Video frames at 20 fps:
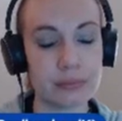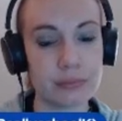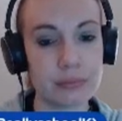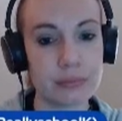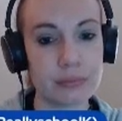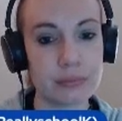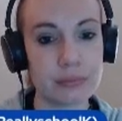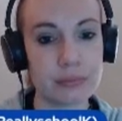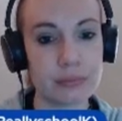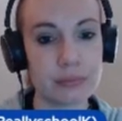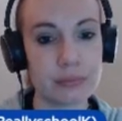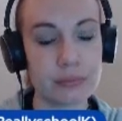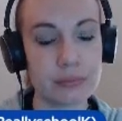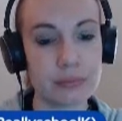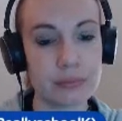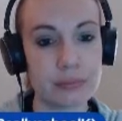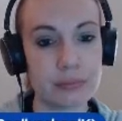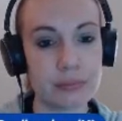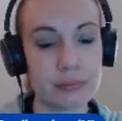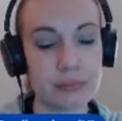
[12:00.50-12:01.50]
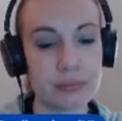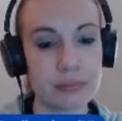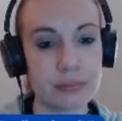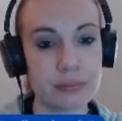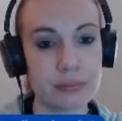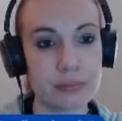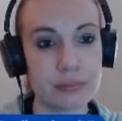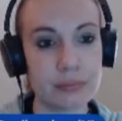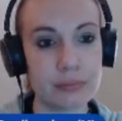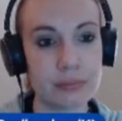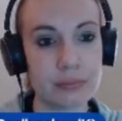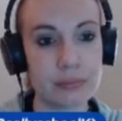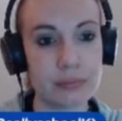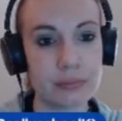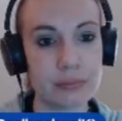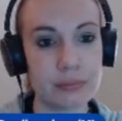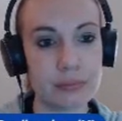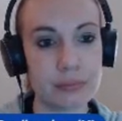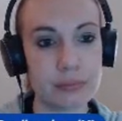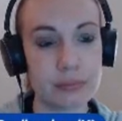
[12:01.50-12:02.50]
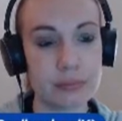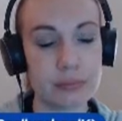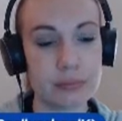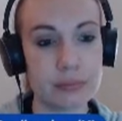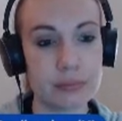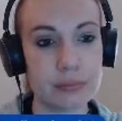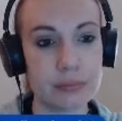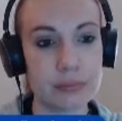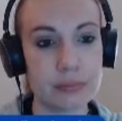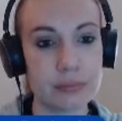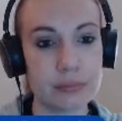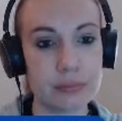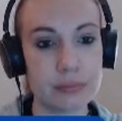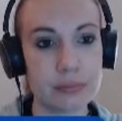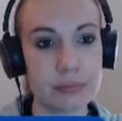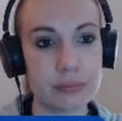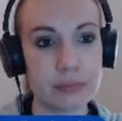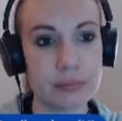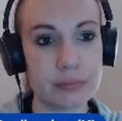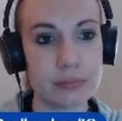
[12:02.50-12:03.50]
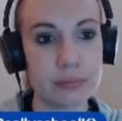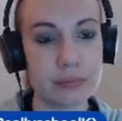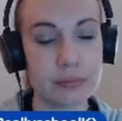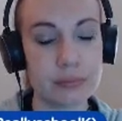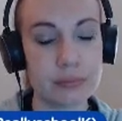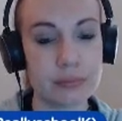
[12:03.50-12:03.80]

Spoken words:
[no speech]